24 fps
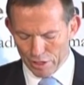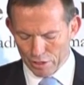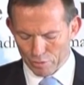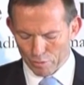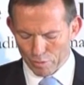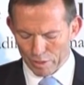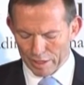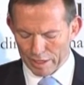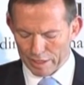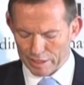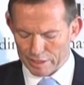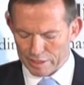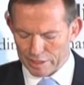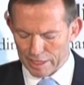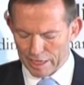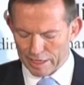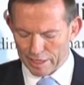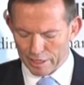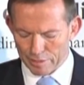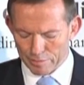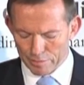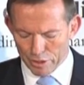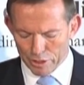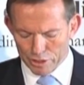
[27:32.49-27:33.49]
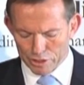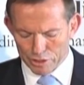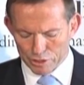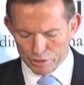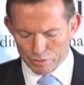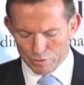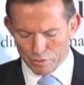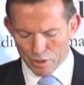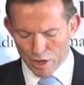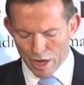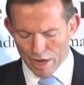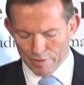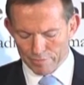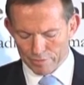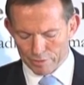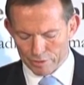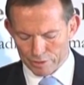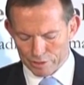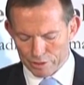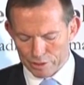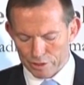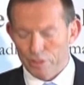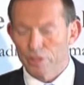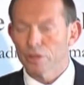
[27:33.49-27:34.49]
when it's their commercial
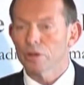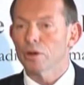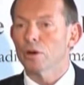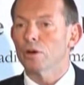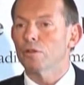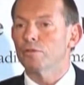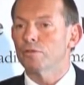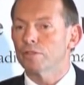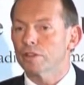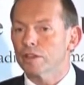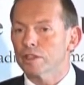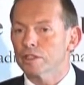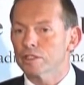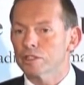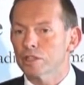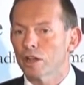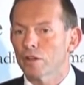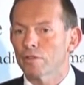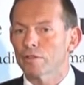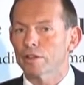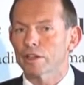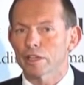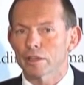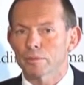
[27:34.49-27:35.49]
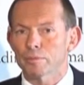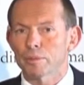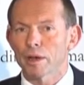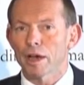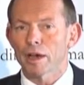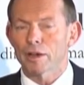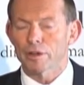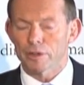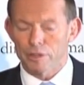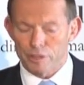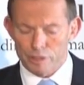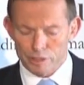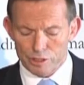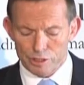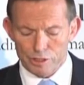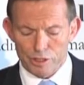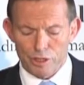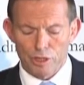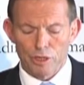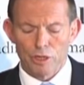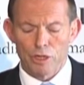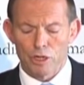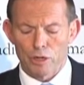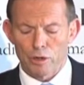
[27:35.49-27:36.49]
rivals or philosophical opponents
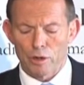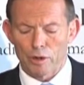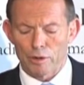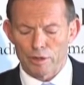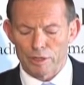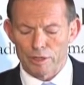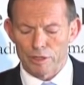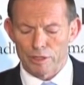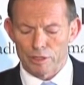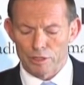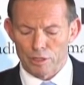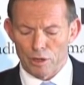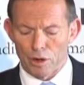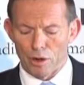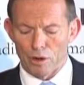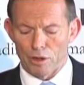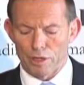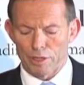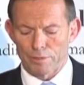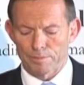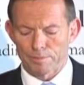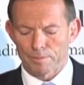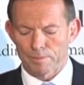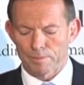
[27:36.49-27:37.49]
who are in the dock.